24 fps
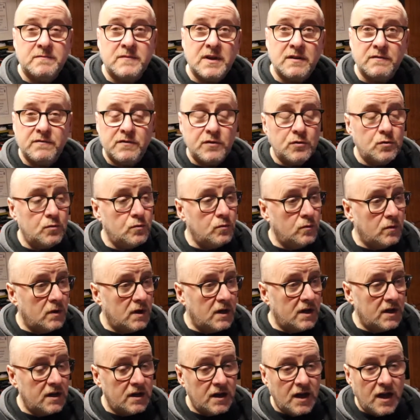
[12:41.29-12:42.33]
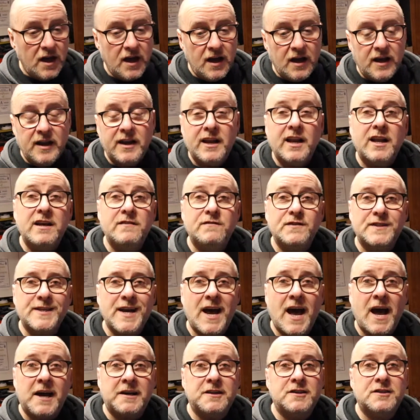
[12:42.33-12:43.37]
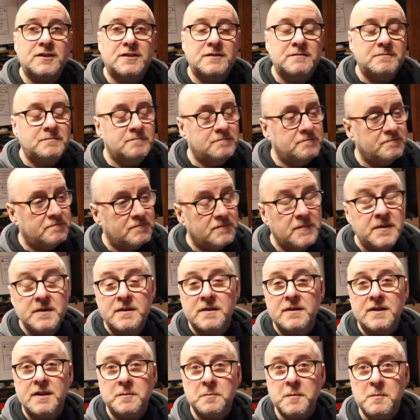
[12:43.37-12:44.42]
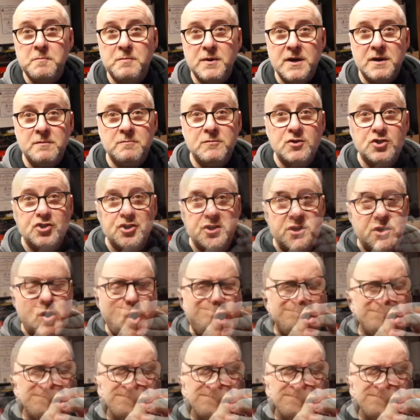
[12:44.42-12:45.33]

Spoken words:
A few life's hacks, like my beer machine.